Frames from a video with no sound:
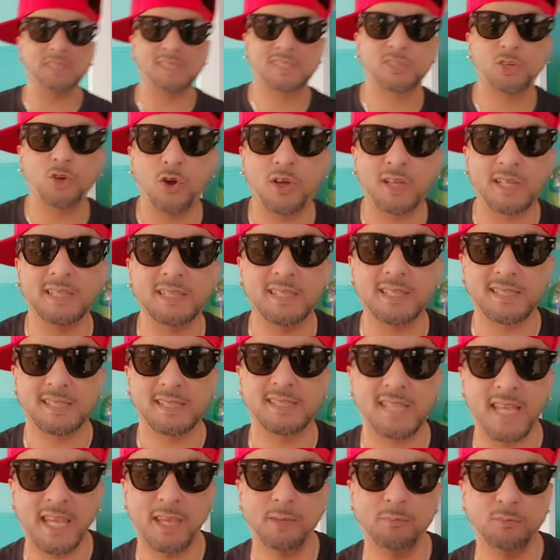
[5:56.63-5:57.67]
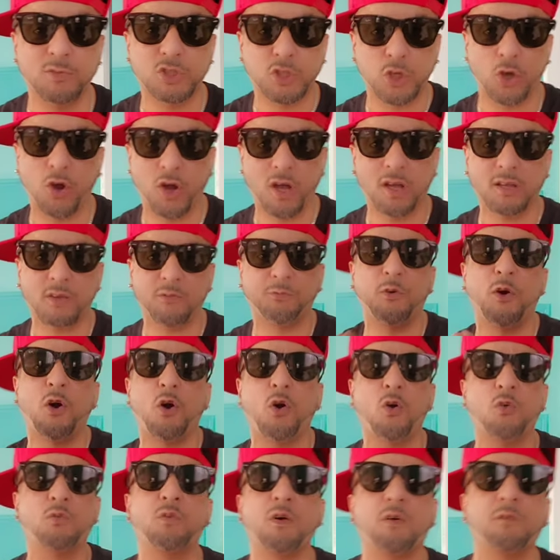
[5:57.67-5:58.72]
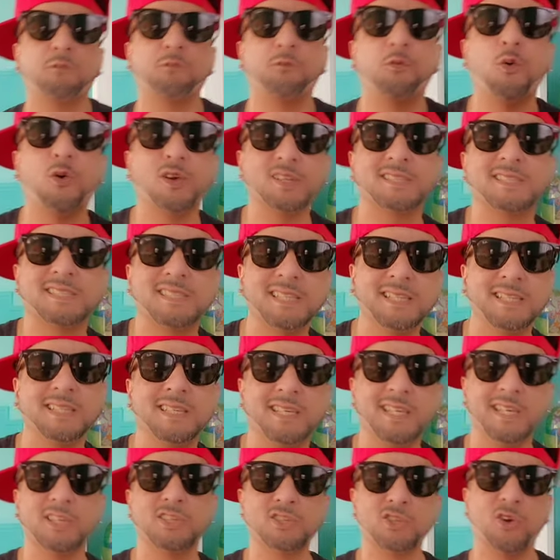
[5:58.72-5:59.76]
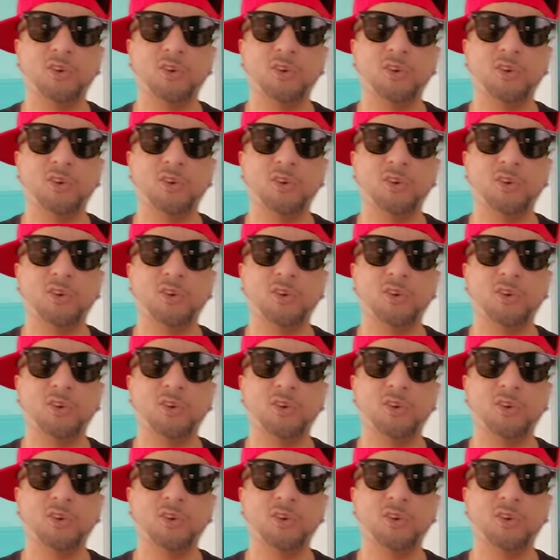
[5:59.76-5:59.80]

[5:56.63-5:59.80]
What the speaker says: talking the same talk for over 14 years